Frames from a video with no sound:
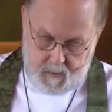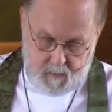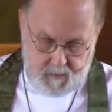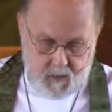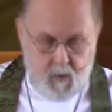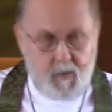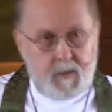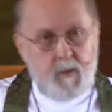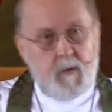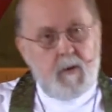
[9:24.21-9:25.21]
or those
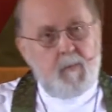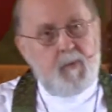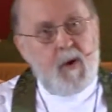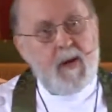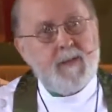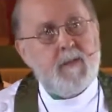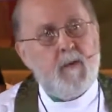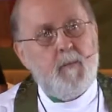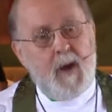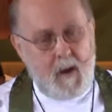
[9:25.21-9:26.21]
who are oppressed
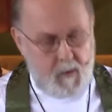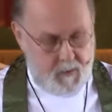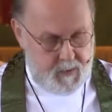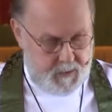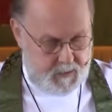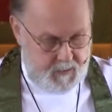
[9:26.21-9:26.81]
or powerless,